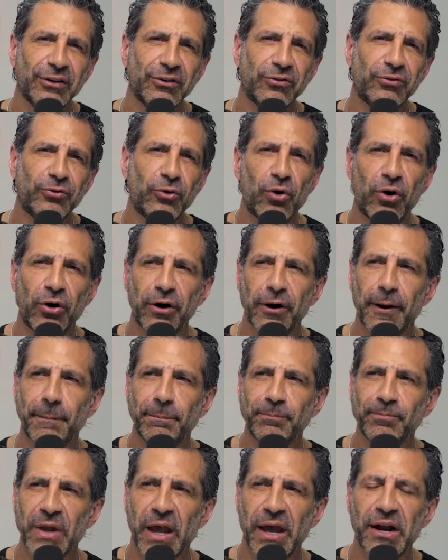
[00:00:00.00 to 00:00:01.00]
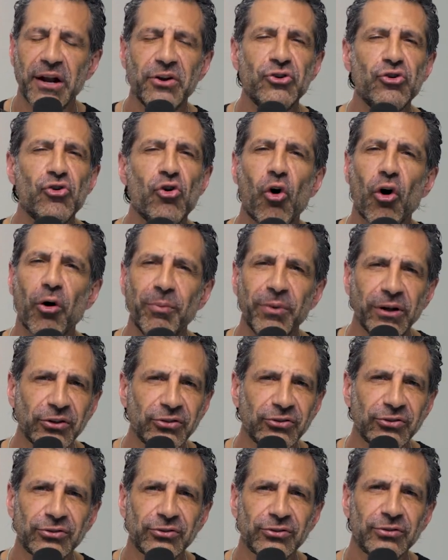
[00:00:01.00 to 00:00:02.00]
for an
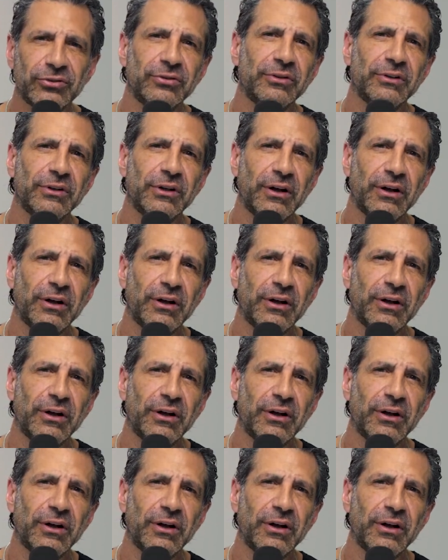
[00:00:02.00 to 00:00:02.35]
enormous